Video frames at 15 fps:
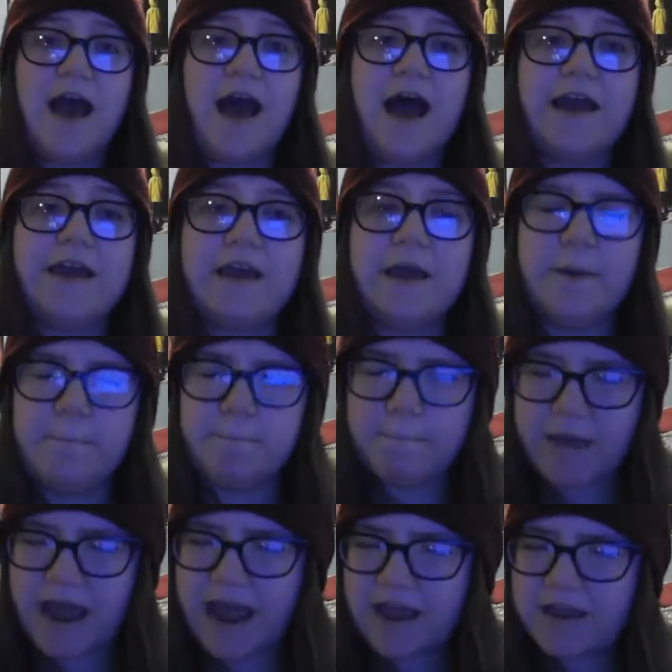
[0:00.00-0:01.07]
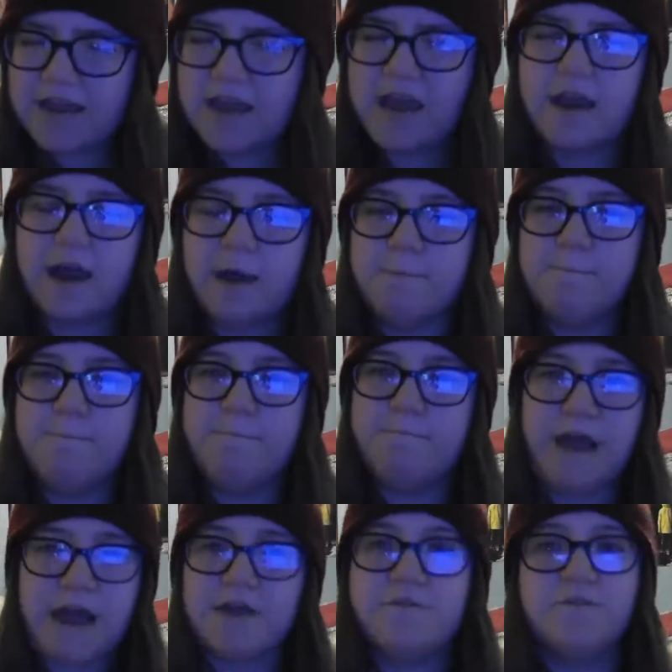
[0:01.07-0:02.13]
I am back, and I'm
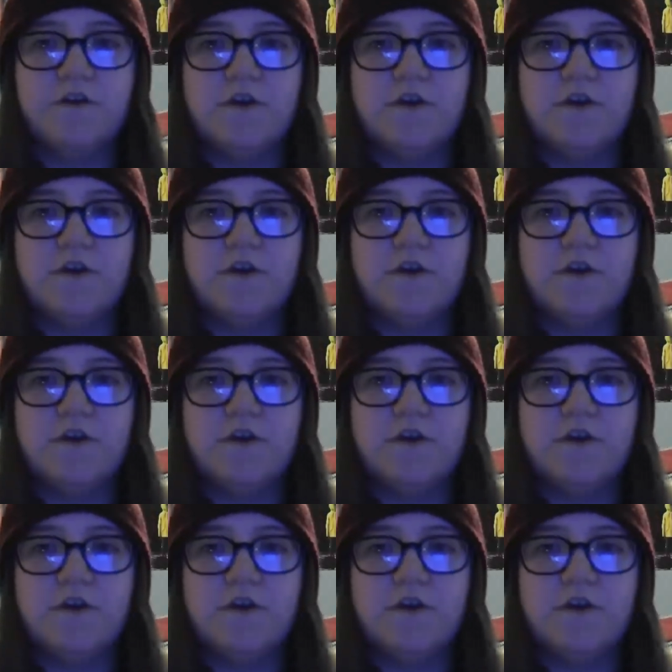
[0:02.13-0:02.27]
back for